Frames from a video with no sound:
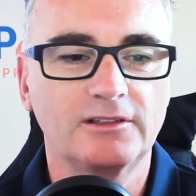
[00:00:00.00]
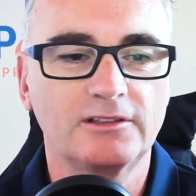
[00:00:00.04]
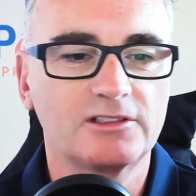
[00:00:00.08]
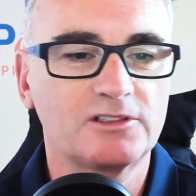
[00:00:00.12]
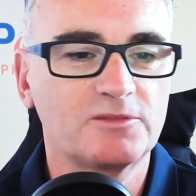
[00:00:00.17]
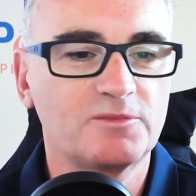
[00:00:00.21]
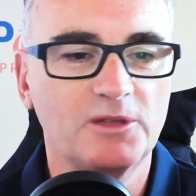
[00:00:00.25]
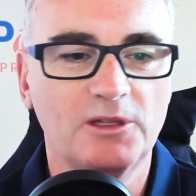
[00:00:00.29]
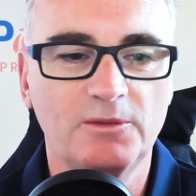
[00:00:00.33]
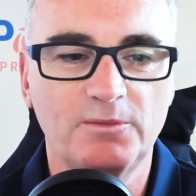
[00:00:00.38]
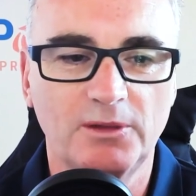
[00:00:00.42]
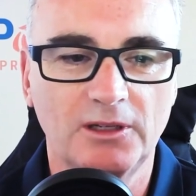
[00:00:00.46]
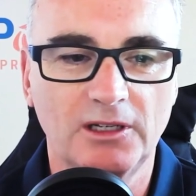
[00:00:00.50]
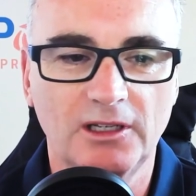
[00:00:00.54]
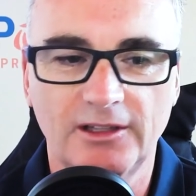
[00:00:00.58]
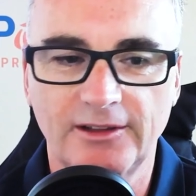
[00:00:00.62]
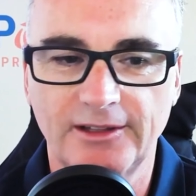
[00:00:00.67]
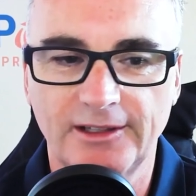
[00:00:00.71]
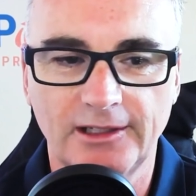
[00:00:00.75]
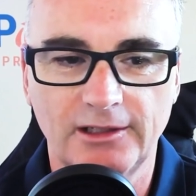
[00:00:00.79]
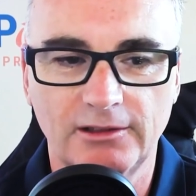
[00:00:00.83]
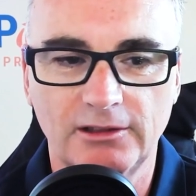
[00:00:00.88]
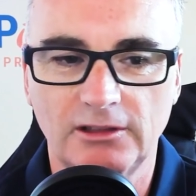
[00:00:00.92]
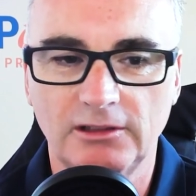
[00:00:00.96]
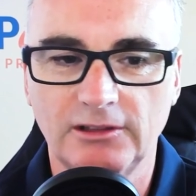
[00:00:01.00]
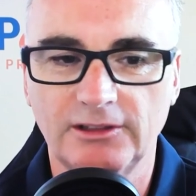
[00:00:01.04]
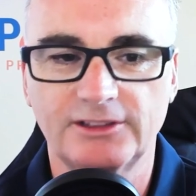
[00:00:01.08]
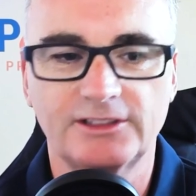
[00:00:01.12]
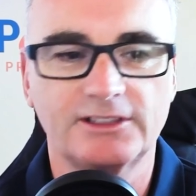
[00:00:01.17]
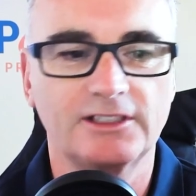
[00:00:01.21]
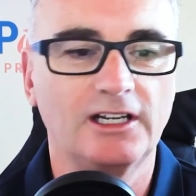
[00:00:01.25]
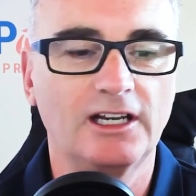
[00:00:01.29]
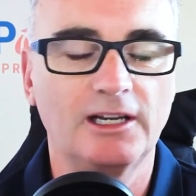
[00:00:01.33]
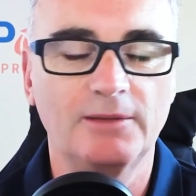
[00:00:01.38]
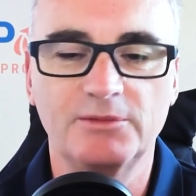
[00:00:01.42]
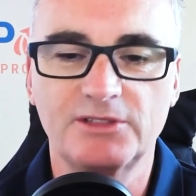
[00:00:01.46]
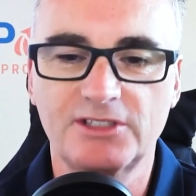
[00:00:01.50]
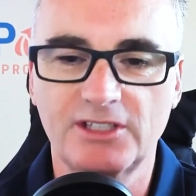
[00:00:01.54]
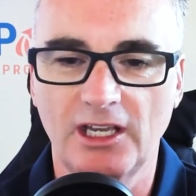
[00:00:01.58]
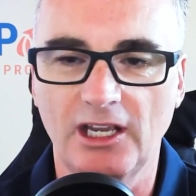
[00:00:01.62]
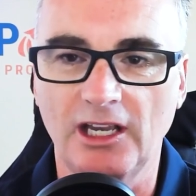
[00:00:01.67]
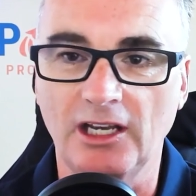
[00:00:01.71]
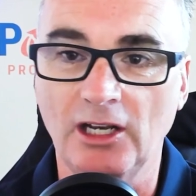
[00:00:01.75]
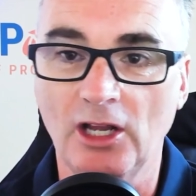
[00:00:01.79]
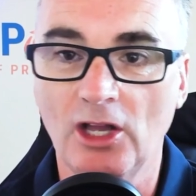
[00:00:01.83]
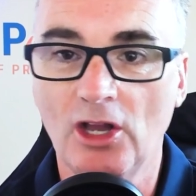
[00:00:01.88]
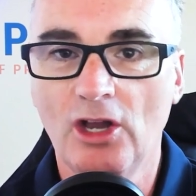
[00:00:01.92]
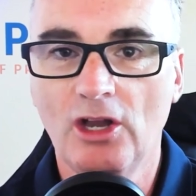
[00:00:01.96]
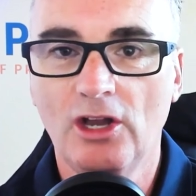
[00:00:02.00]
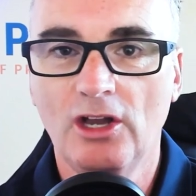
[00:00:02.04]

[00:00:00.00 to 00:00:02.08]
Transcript: There's people on there yeah. all the time saying.